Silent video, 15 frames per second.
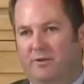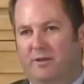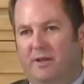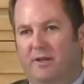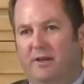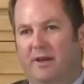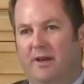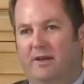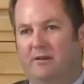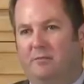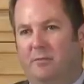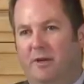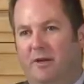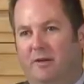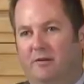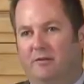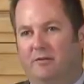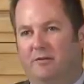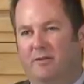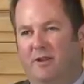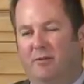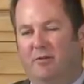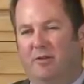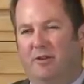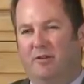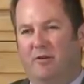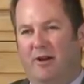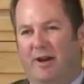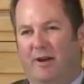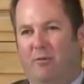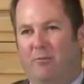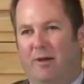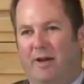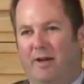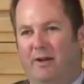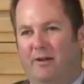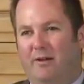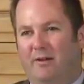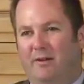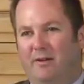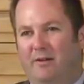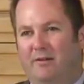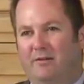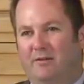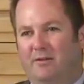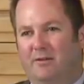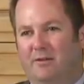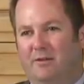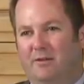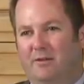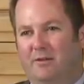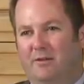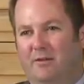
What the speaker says: would say, yeah, it's bad. Do they really know how bad it is?